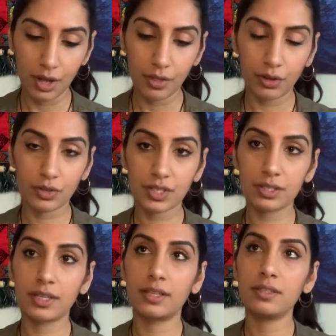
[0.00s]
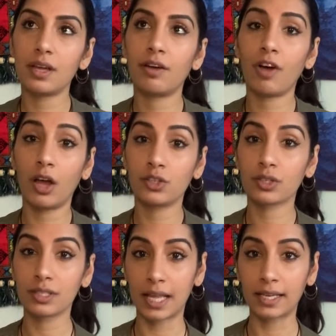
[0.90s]
There's a sense of
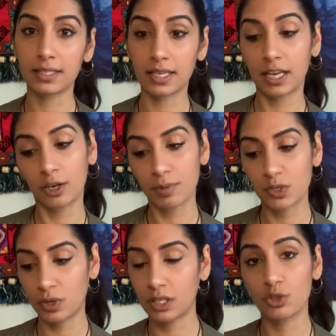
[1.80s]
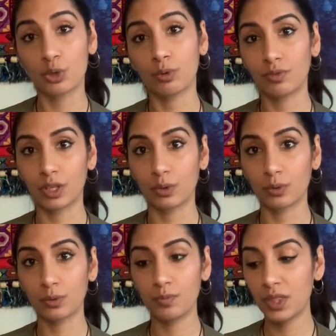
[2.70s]
understanding here between the two of
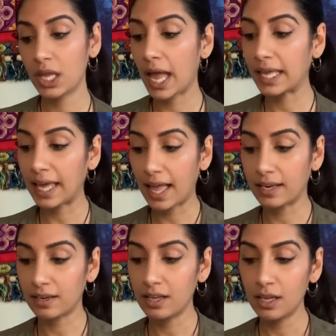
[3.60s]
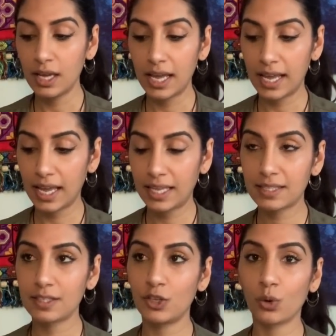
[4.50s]
you. Again,
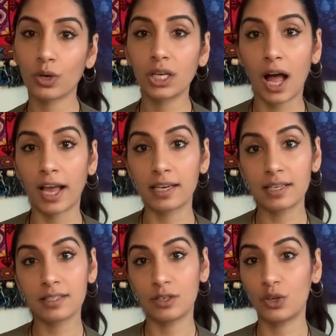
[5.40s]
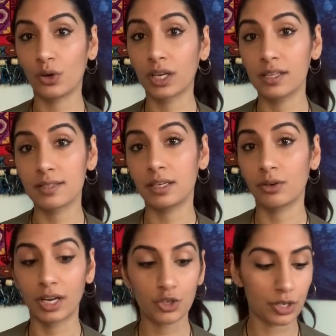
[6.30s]
it's your kindness and your
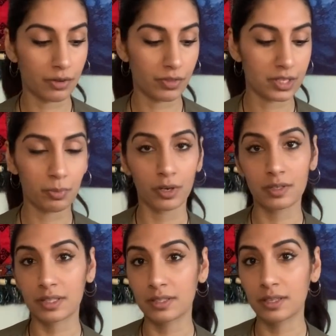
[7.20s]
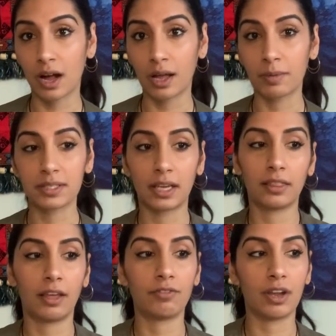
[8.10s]
consideration of this person's time. It's like
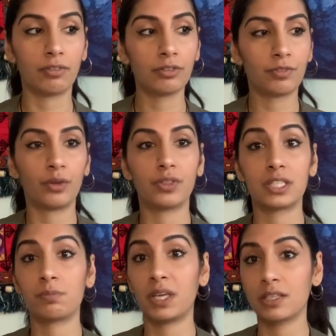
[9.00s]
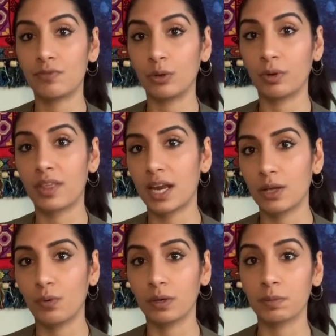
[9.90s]
they've never felt this peaceful with
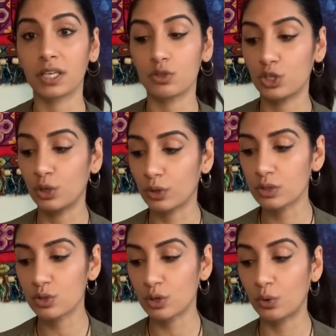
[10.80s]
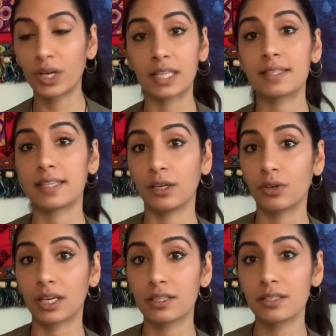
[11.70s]
anyone because you're so
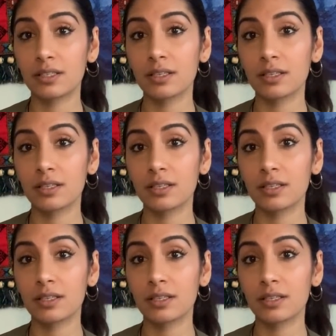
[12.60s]
considerate.